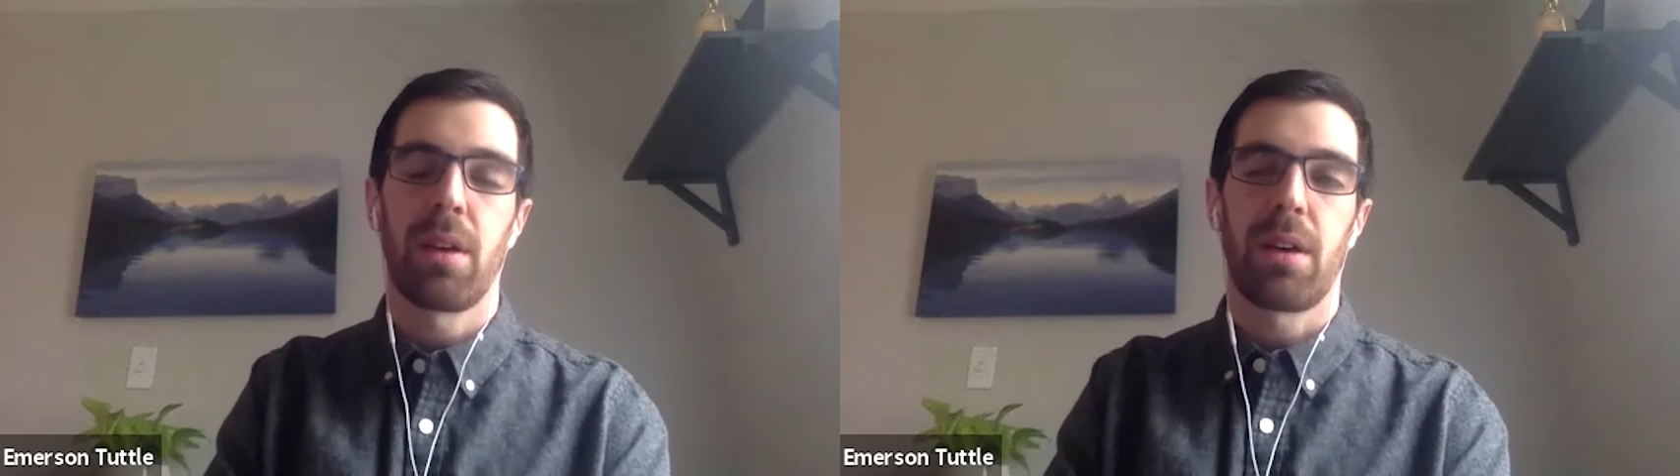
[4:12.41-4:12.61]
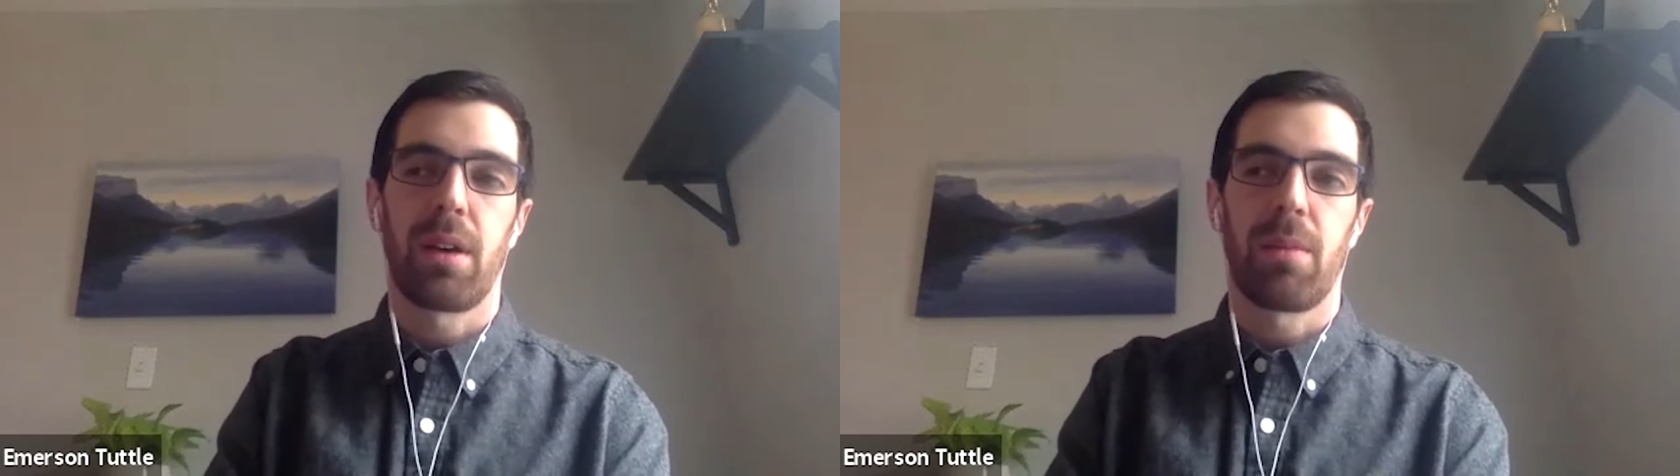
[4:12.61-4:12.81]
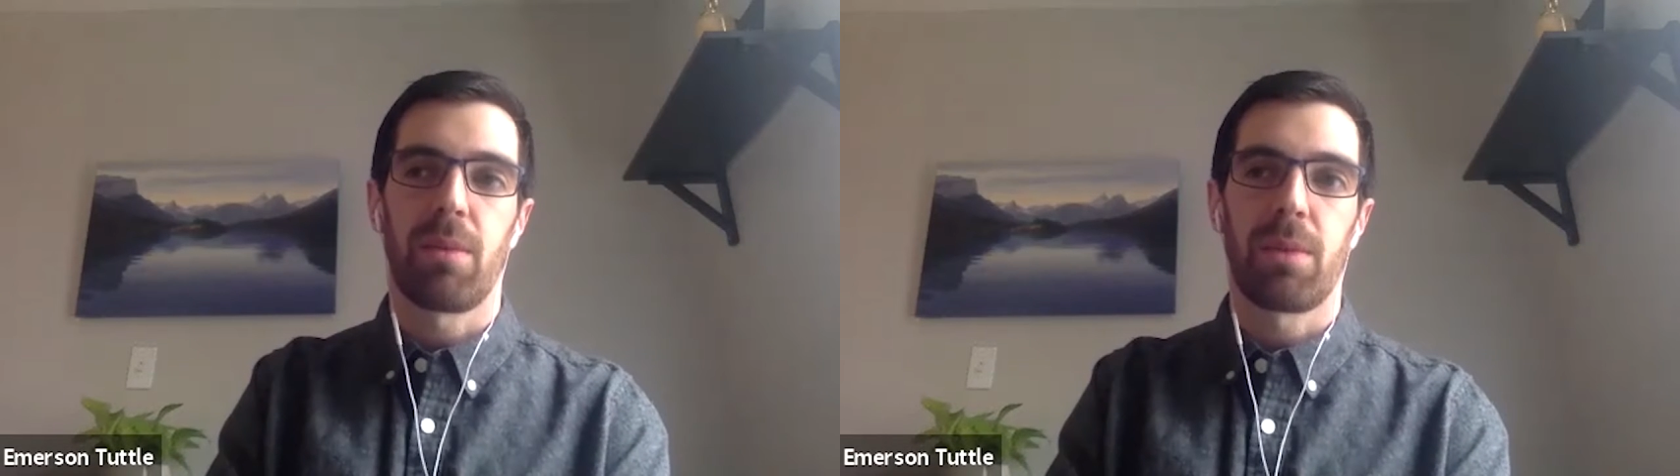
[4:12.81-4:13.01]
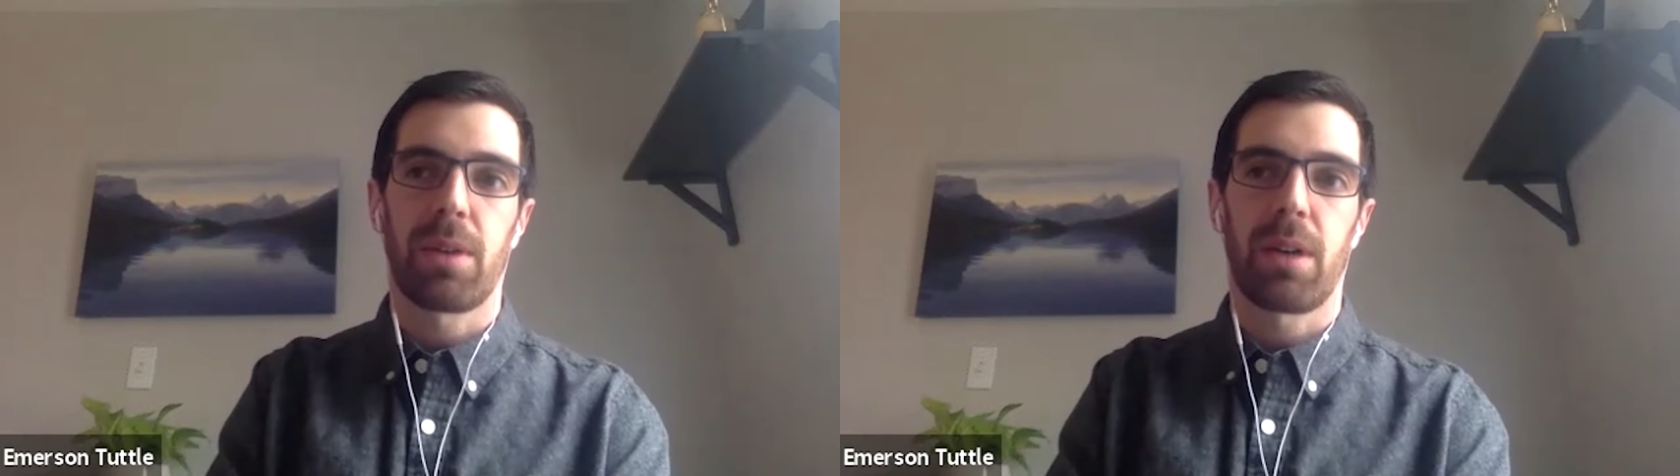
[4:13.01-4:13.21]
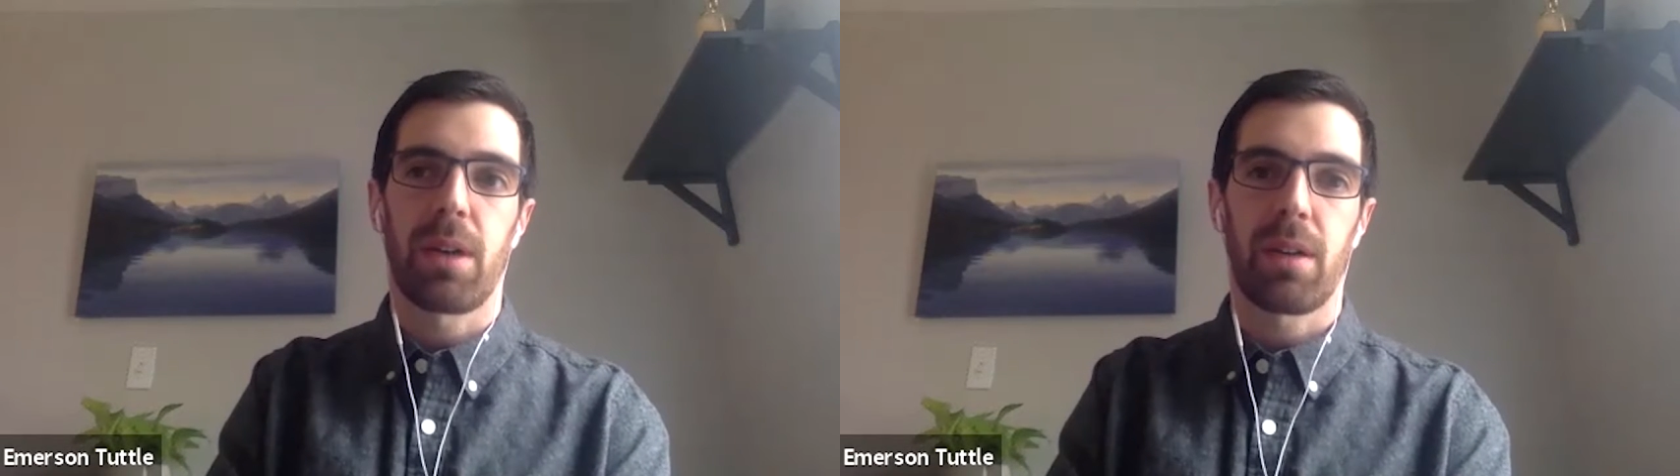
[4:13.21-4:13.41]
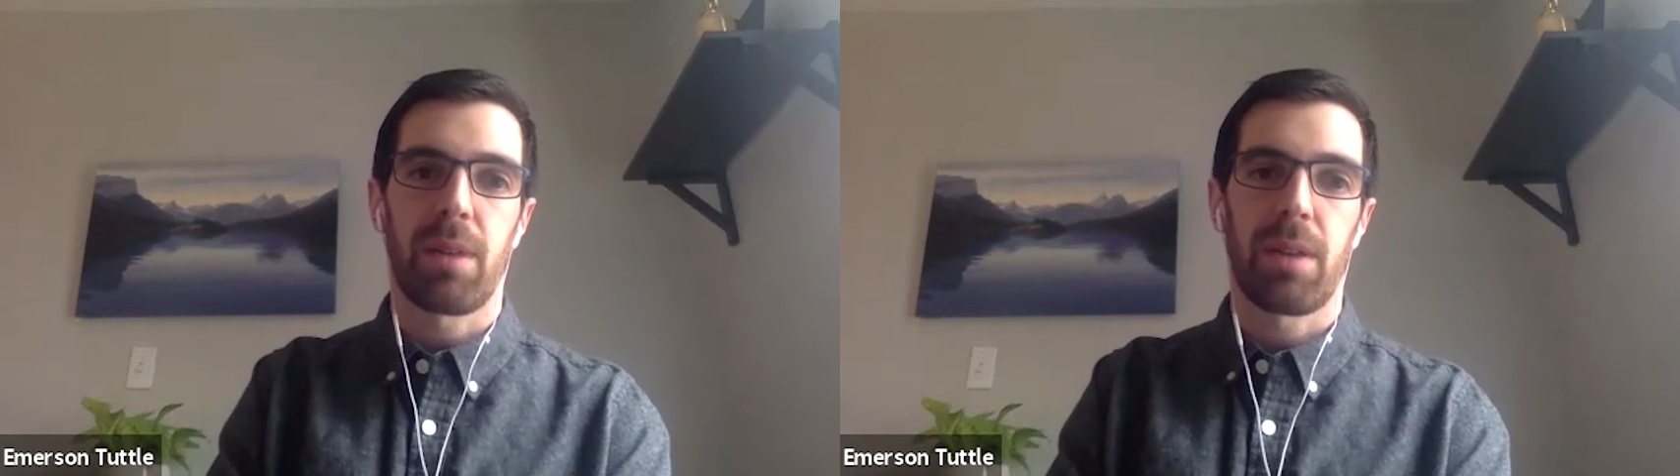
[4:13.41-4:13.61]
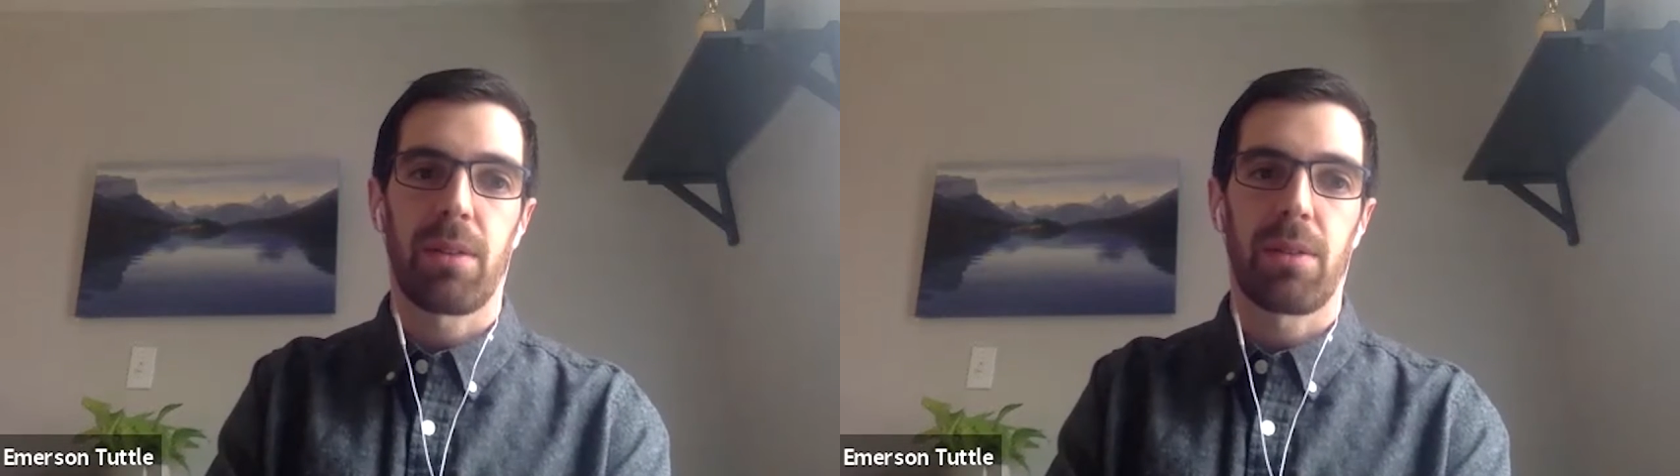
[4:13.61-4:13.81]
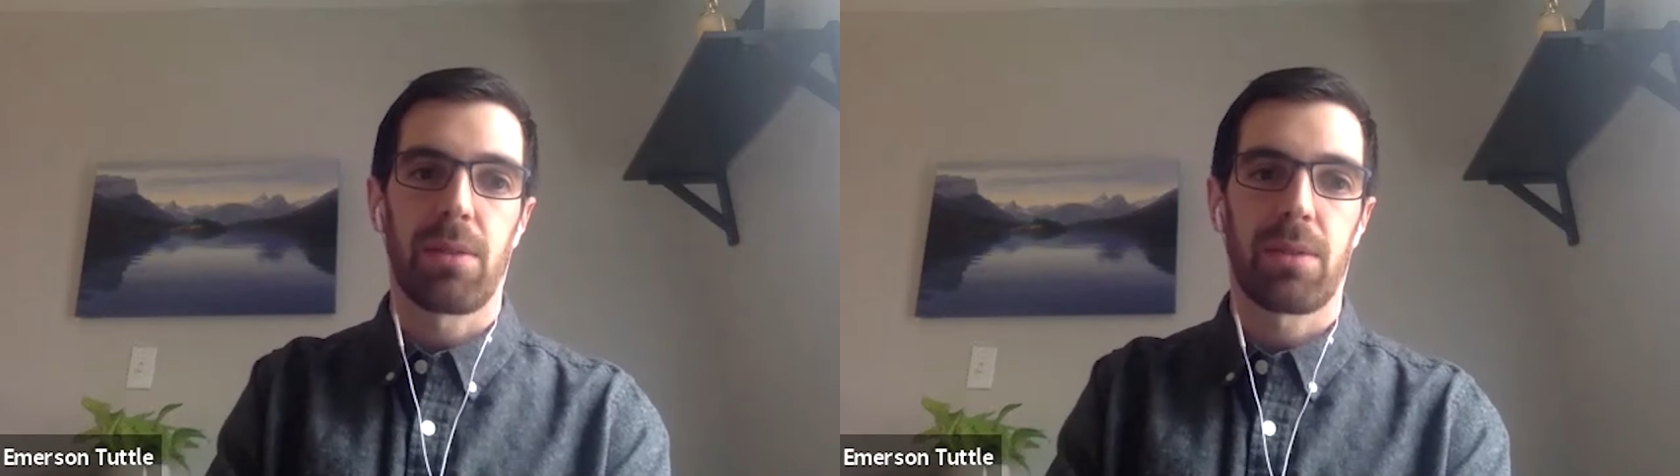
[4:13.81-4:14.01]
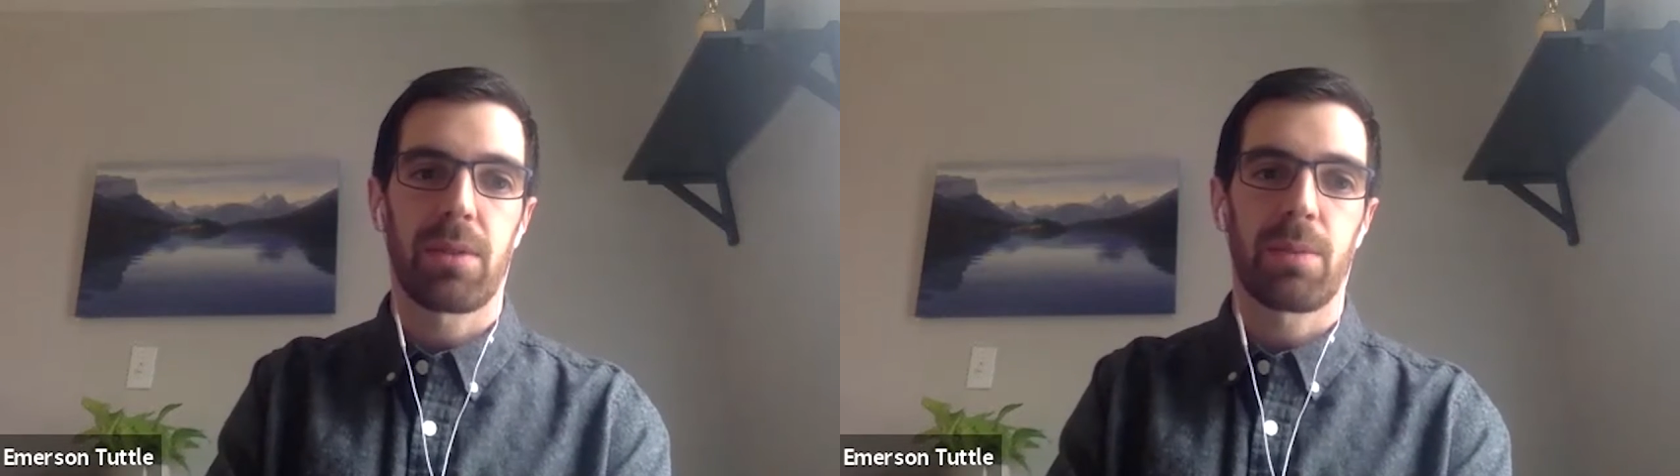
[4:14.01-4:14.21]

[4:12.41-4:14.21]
When we're talking about those